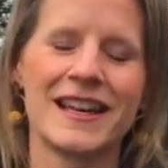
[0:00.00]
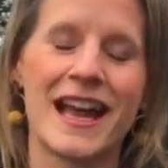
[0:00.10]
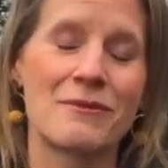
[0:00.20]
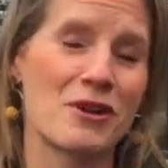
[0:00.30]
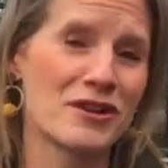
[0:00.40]

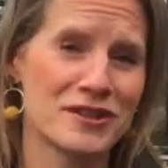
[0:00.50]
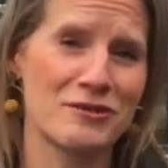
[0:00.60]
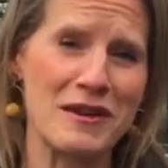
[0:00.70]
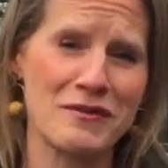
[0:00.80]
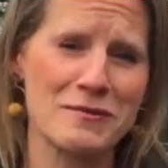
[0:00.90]
And we're also
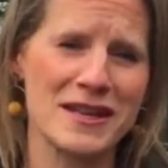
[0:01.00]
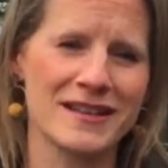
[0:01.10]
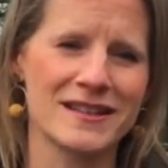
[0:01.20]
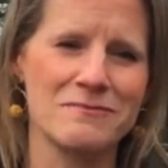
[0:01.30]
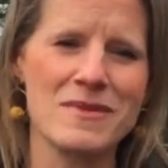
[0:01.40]
grateful
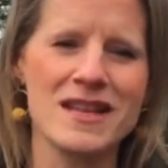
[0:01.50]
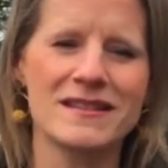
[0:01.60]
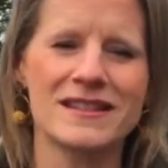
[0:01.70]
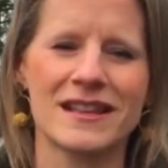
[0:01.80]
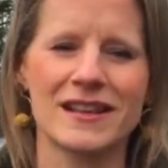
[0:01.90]
because it
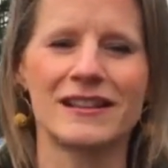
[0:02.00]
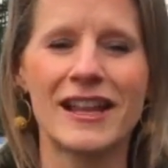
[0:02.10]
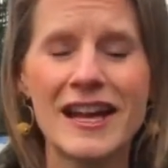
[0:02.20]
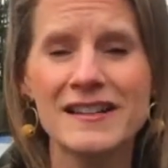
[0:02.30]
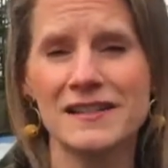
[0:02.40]
means that the
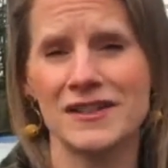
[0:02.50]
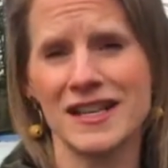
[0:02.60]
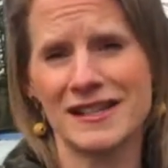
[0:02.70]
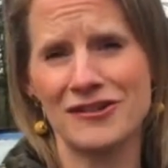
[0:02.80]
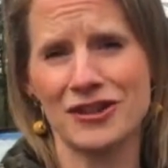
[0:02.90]
clients of the
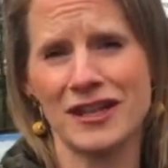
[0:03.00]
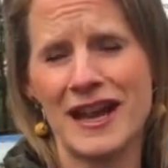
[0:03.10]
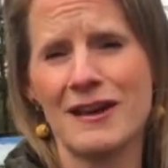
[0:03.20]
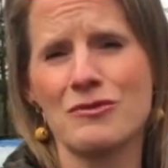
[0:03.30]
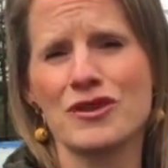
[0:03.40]
Day Center can
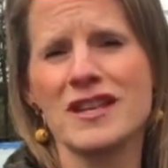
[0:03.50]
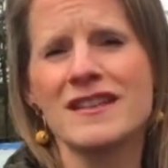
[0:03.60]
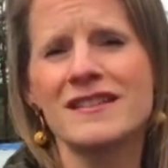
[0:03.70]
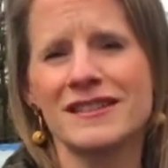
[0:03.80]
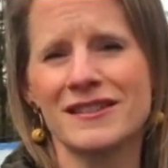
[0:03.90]
now more
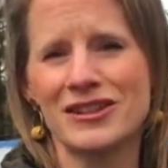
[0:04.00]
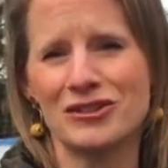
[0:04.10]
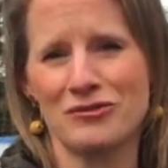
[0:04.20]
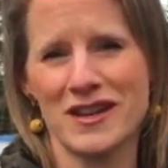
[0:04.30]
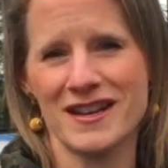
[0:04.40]
easily
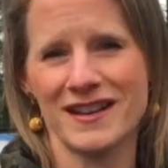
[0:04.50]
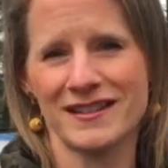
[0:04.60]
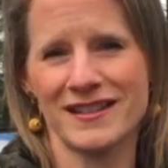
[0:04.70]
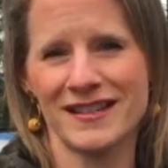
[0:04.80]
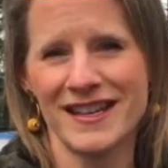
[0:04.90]
join
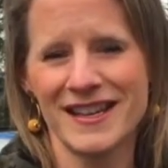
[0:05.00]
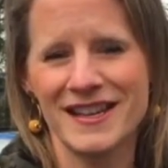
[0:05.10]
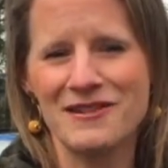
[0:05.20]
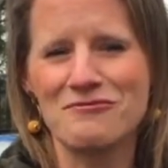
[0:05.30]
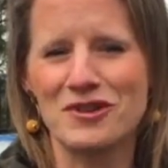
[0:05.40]
us
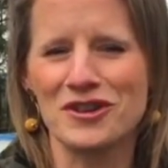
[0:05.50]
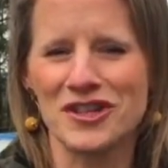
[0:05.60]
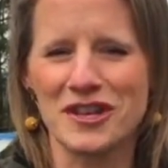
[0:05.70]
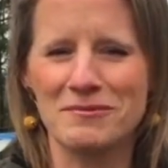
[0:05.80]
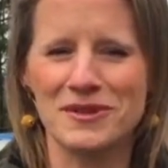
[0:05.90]
in worship.